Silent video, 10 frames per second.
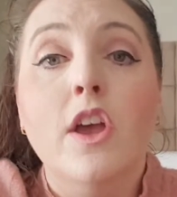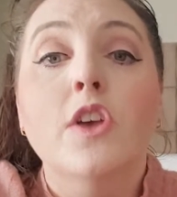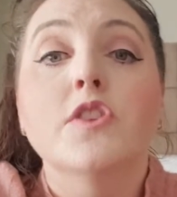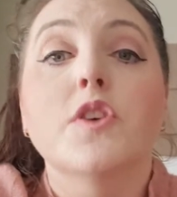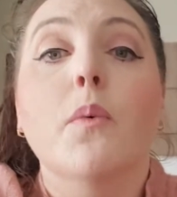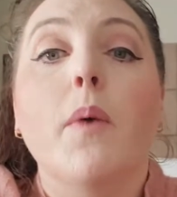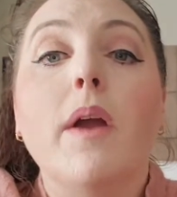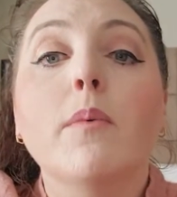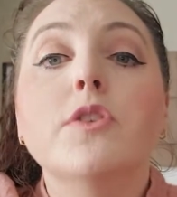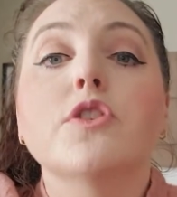So where
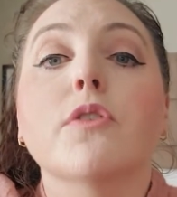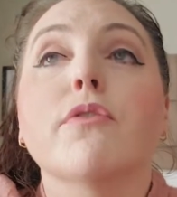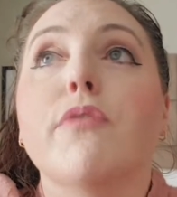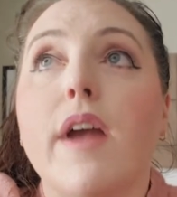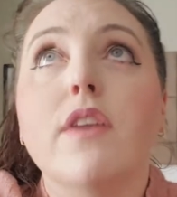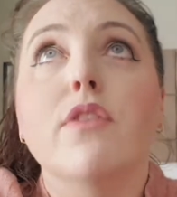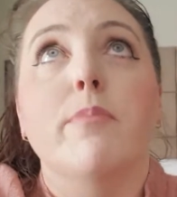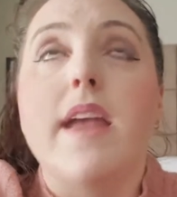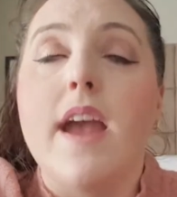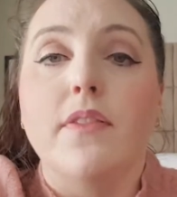would your faith
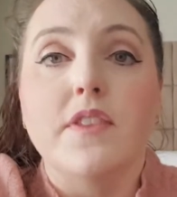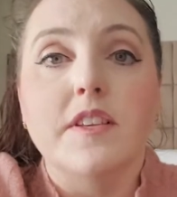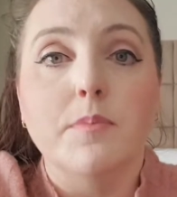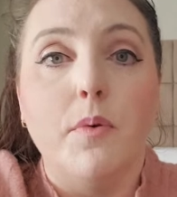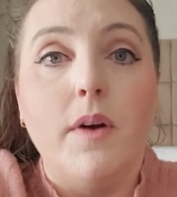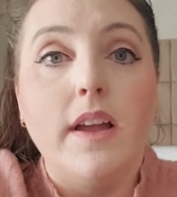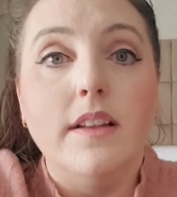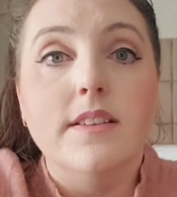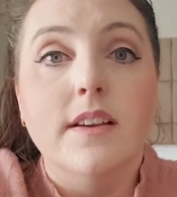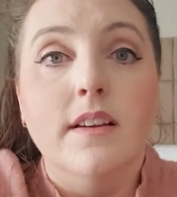be at this
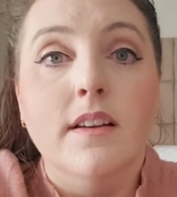point?